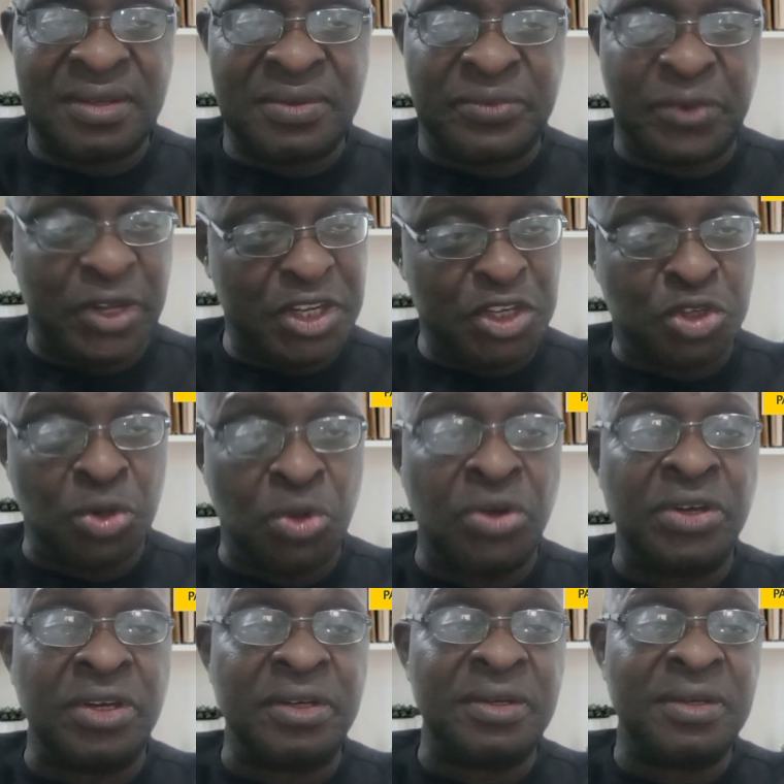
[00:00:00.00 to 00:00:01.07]
for his
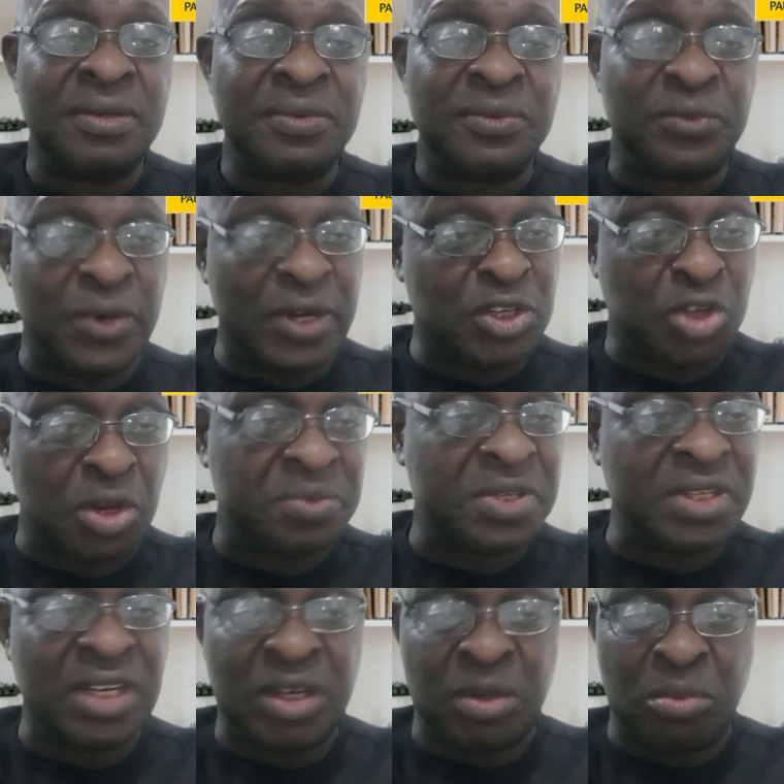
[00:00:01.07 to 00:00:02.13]
own fuel subsidy